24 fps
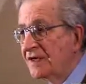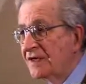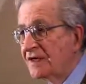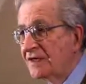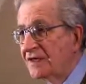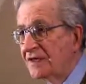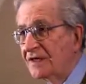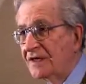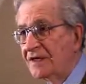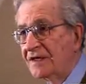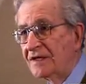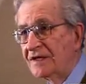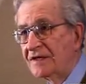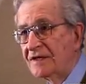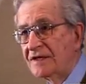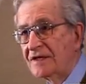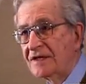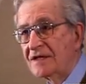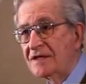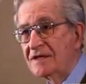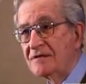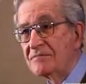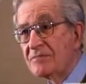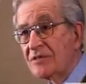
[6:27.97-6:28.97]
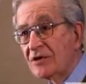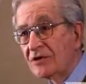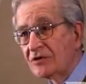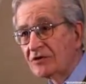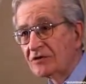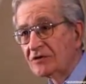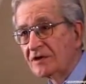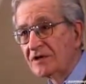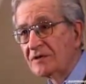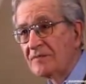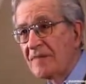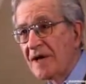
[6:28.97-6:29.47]
And the
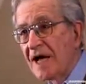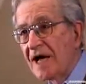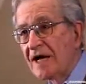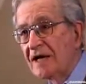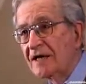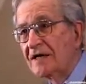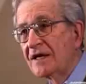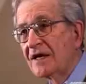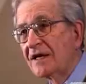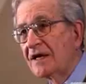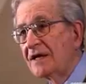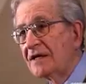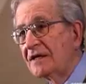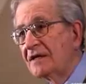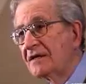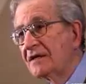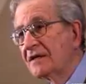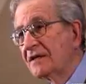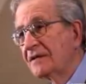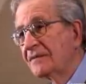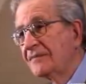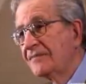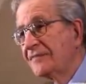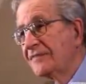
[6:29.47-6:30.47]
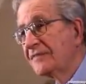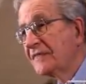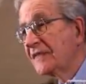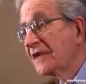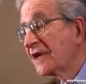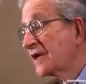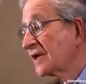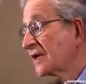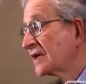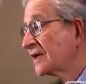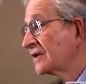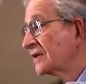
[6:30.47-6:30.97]
poll in Baghdad,
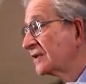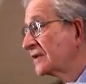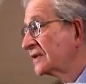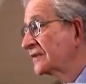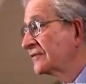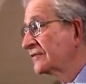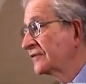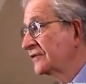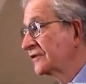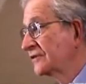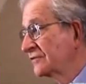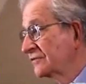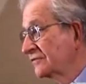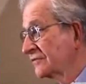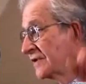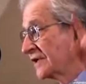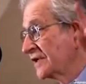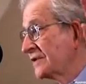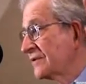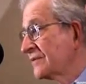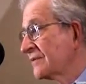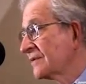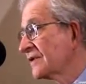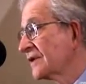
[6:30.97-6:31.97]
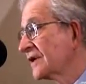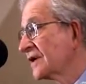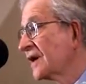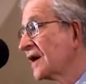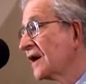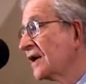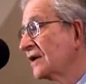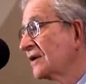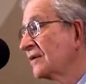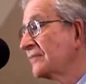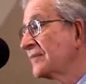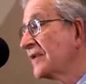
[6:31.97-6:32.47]
if you read through the
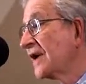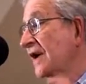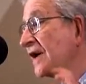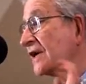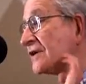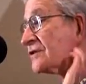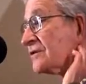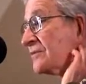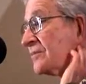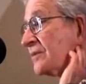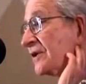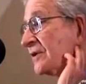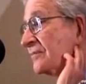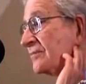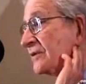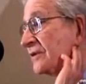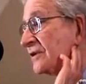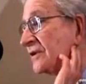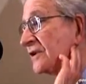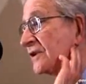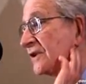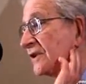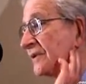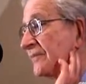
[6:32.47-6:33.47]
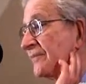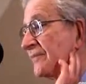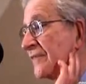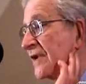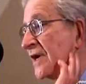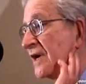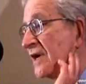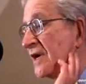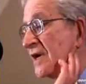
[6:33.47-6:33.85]
column, asked people